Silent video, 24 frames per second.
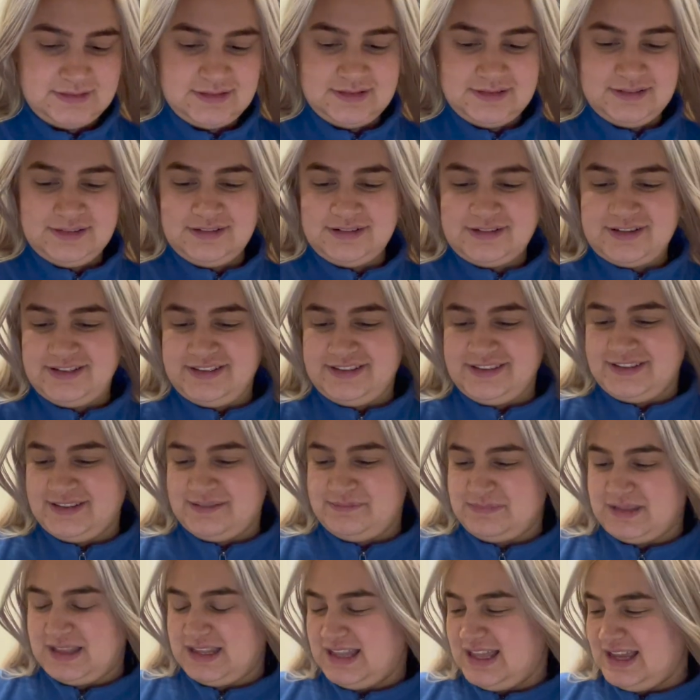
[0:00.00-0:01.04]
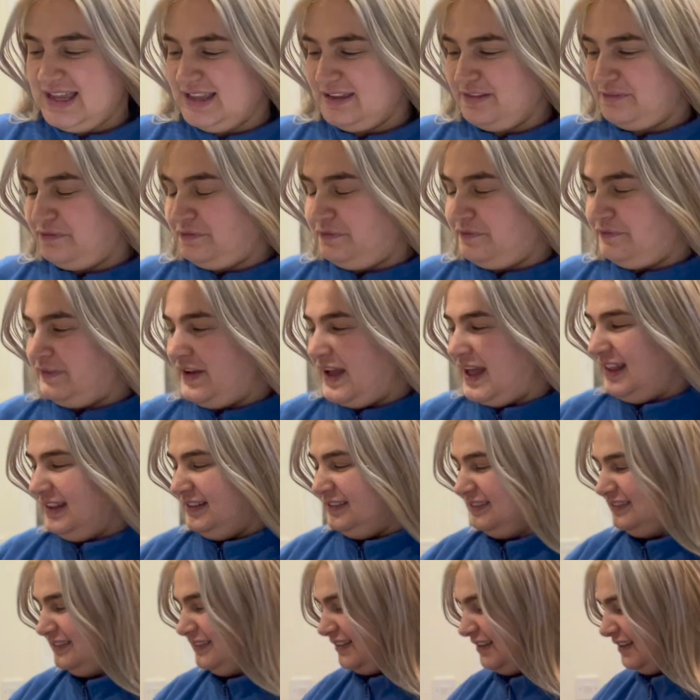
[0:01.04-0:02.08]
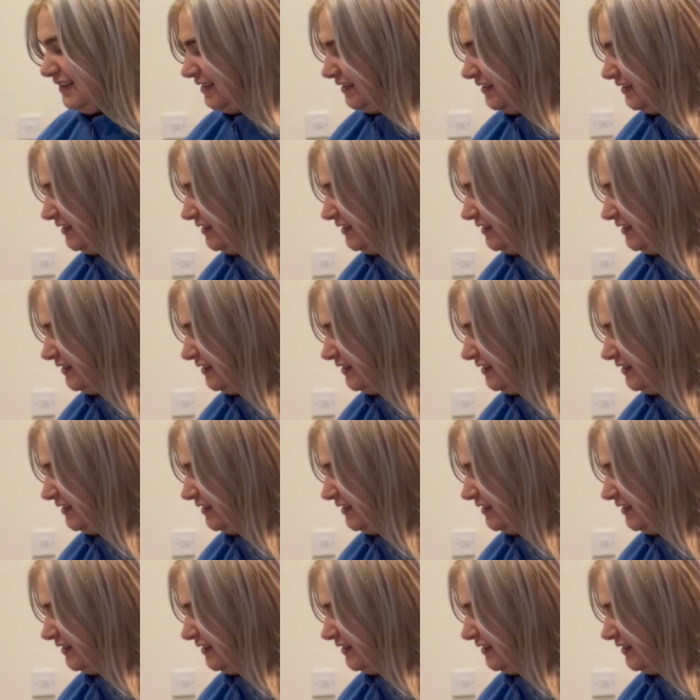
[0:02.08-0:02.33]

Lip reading: Look at them, they're like felt.